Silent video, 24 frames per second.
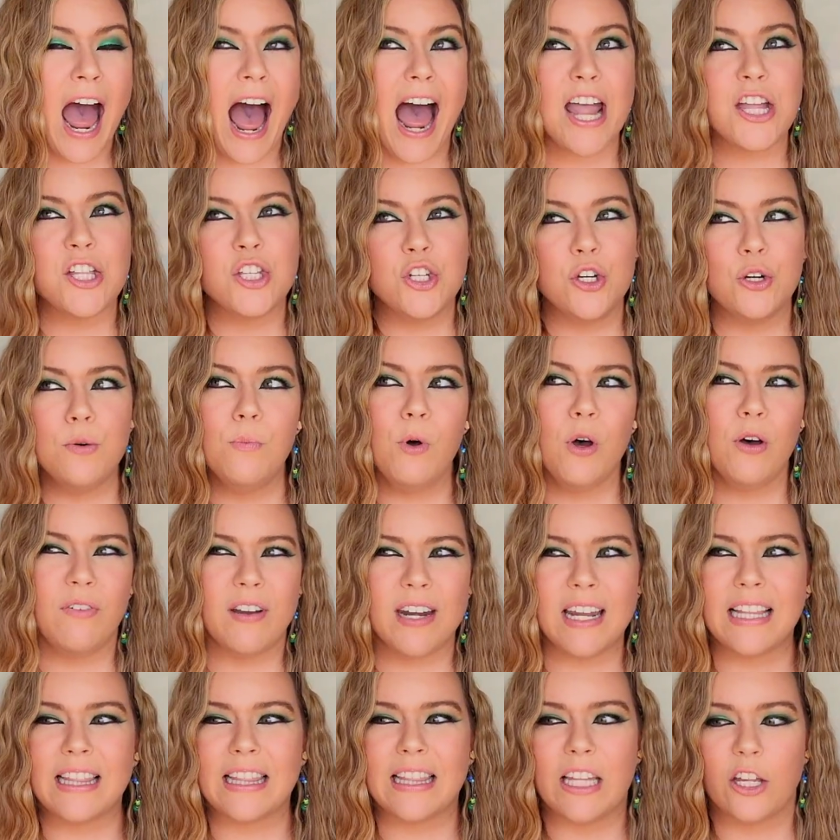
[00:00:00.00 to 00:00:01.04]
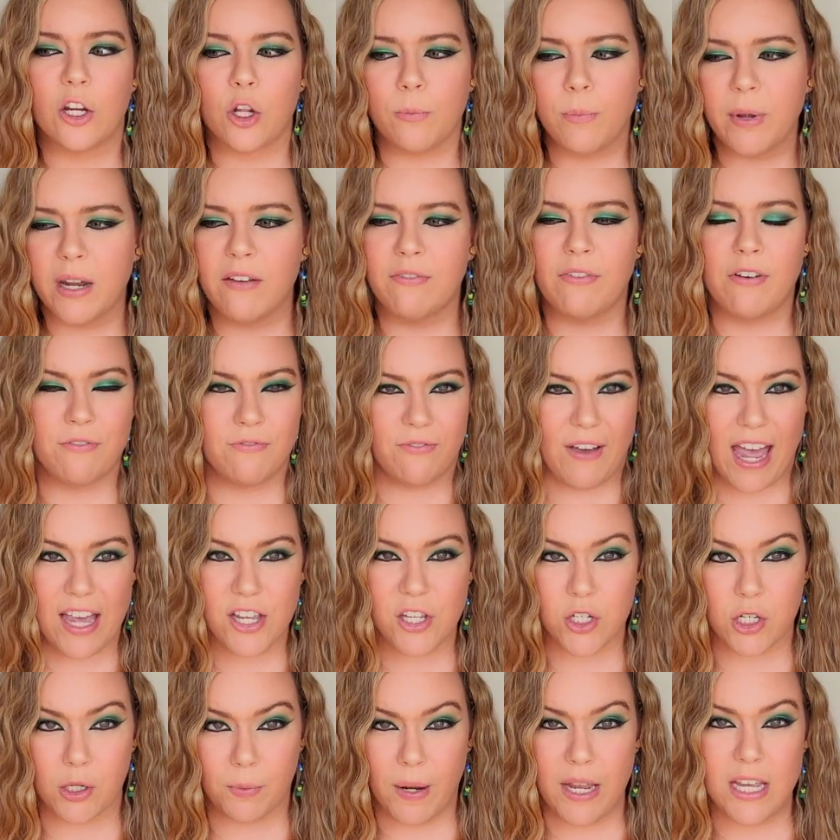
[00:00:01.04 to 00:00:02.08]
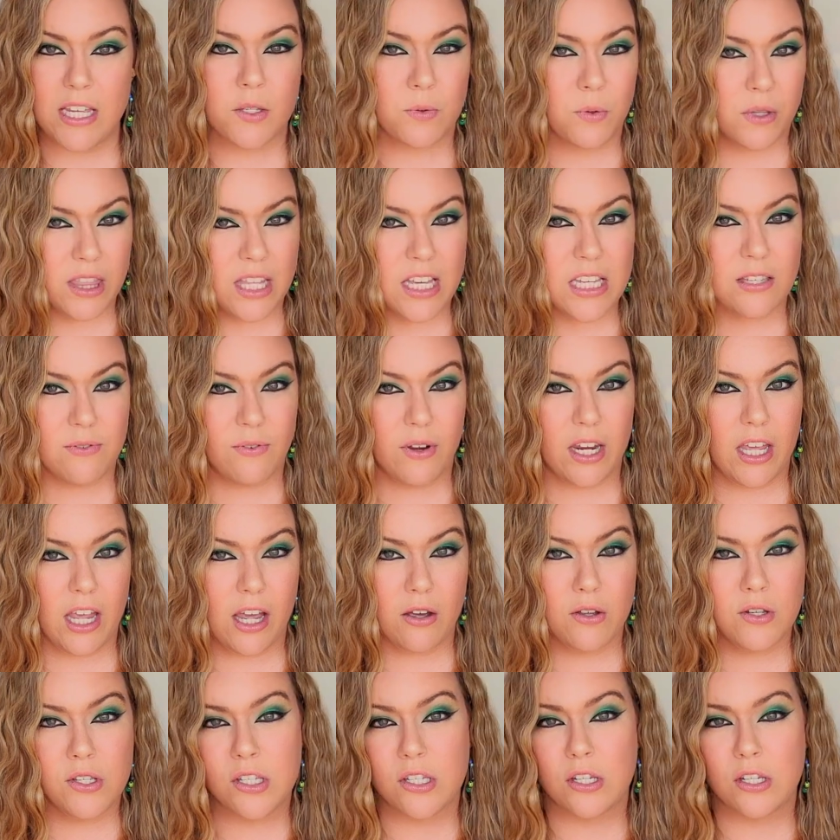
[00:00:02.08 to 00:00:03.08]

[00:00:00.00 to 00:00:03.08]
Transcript: I do move at a little bit of a faster pace with these videos,